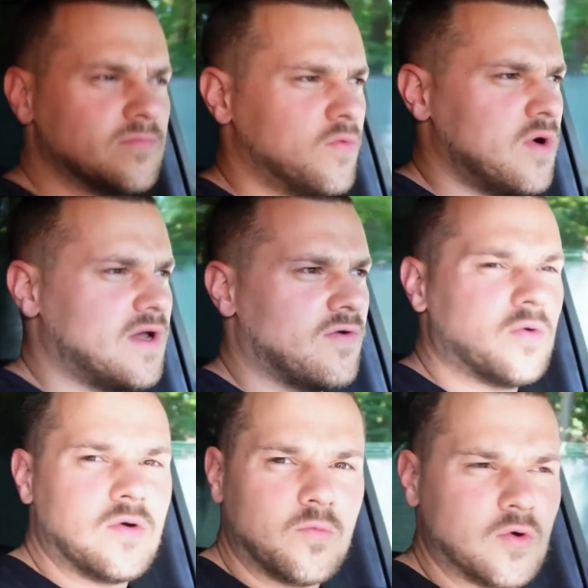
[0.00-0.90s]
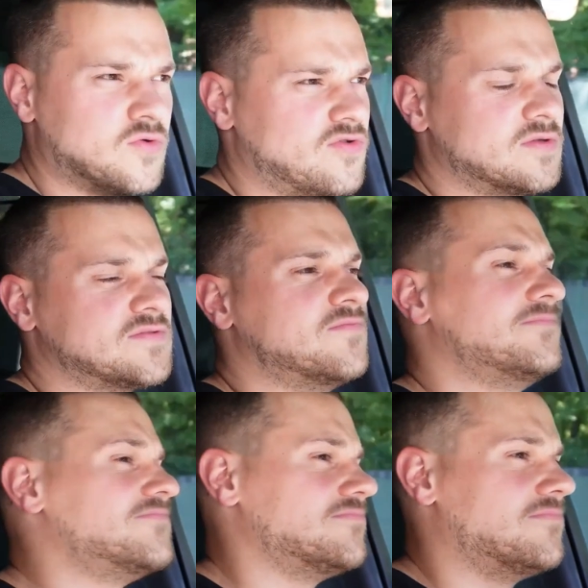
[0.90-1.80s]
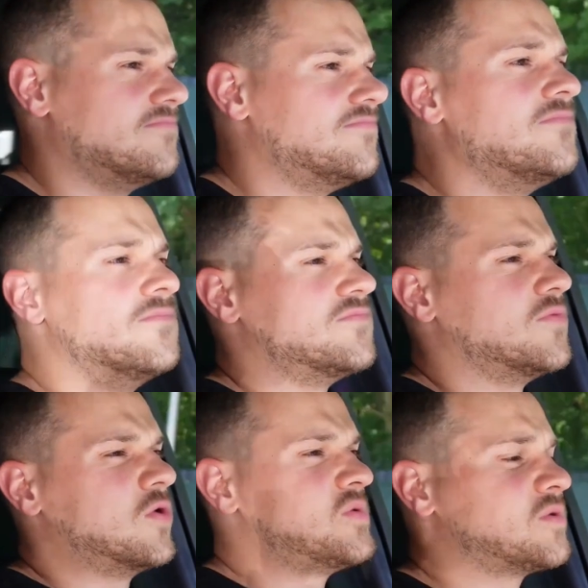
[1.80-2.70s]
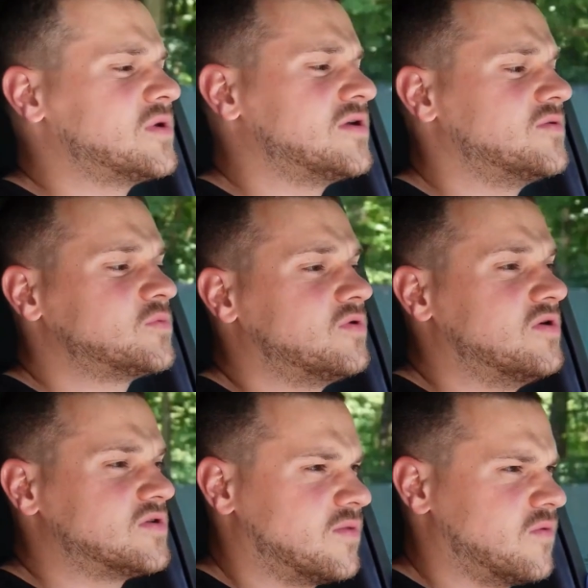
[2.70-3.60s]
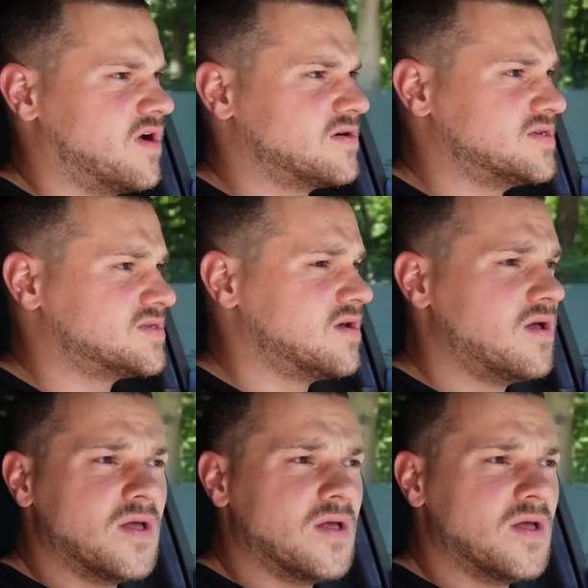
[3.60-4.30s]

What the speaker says: where I do it the most, or where it is most in demand.